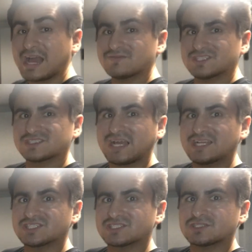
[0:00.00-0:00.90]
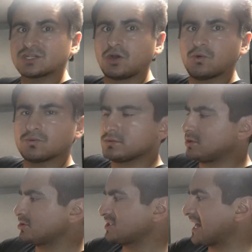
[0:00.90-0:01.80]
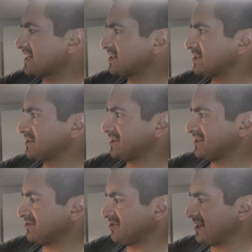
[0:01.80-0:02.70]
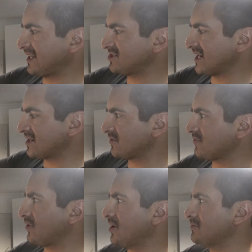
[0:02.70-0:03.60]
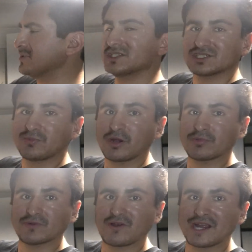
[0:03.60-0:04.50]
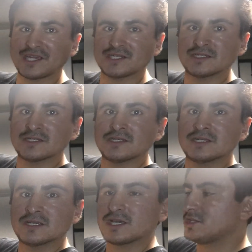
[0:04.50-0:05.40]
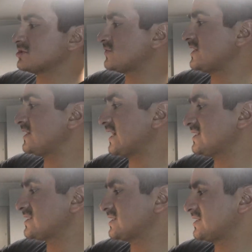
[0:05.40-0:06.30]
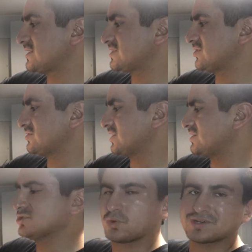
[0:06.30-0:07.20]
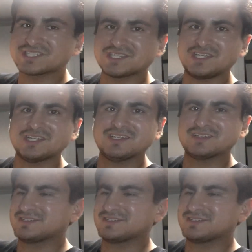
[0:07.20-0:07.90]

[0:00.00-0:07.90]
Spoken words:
have this nice coat or jacket or light jacket from Suburban Riot. It looks really nice. It's called the Indorsky.